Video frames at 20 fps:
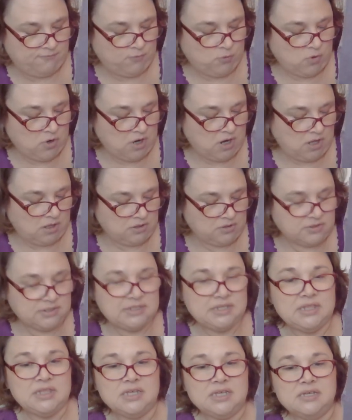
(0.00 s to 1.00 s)
Four
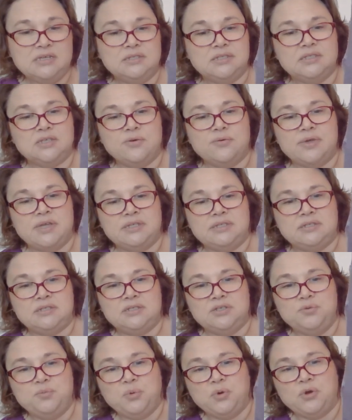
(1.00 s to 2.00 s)
colors in this, so it's
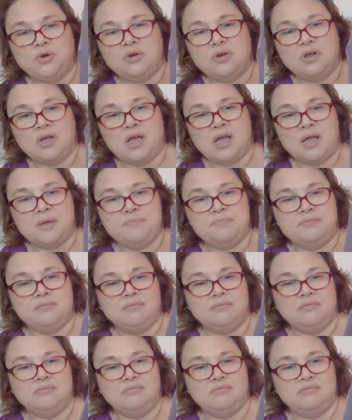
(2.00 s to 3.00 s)
super
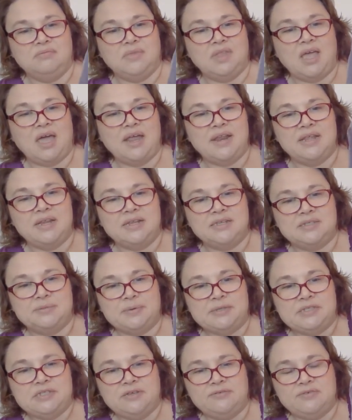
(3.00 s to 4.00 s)
um, not
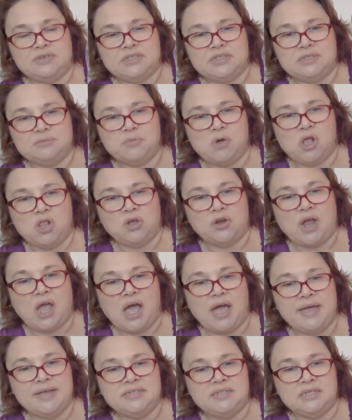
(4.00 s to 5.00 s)
inexpensive. It's smaller.
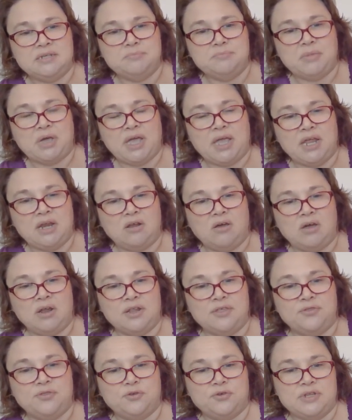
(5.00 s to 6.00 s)
I did mine on
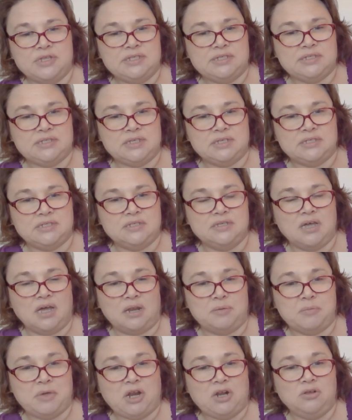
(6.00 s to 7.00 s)
a 36
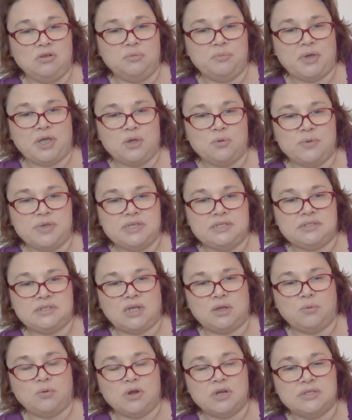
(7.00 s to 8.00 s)
gunmetal by Weeks
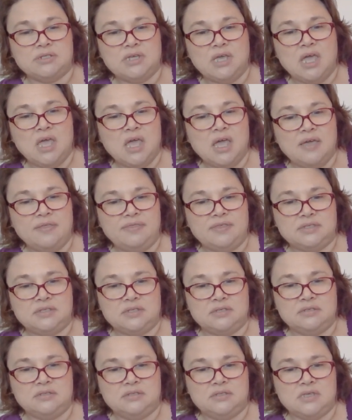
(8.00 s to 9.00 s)
Dye Works. This
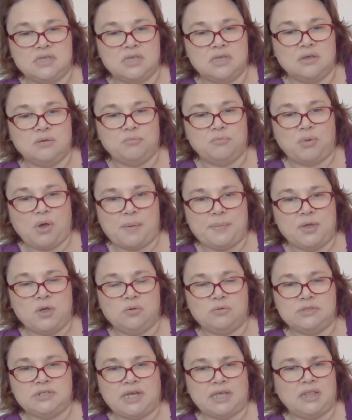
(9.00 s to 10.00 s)
is the probably
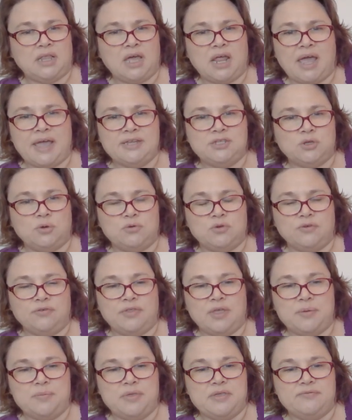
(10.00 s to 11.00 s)
old dye lot. I don't know
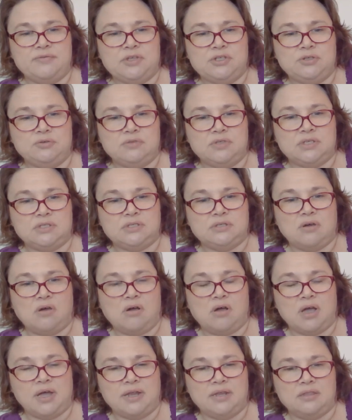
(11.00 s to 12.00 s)
they even do this
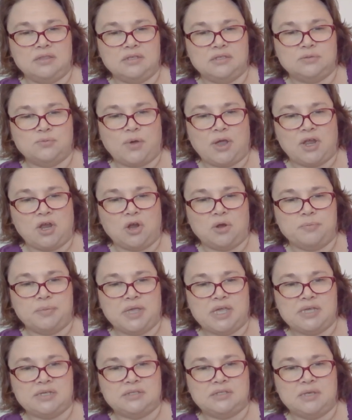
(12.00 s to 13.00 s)
on these Zweigart
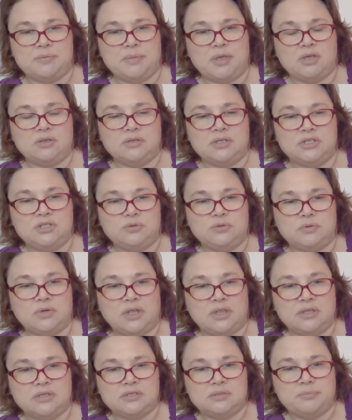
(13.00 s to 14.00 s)
base. They may only do it
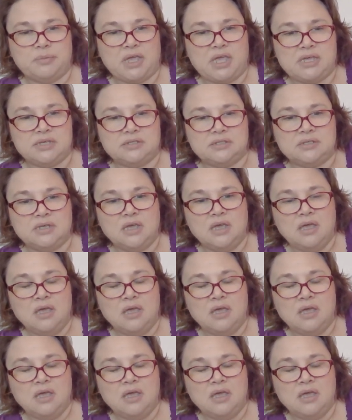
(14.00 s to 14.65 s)
on this base.